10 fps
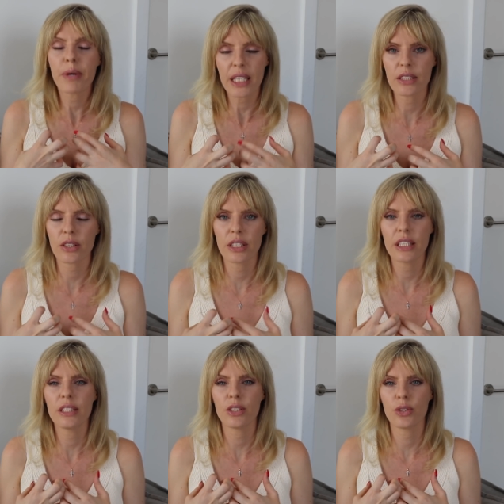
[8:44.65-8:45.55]
person
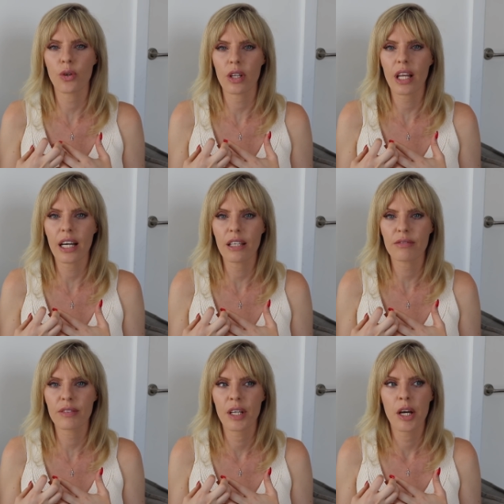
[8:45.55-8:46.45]
into your life.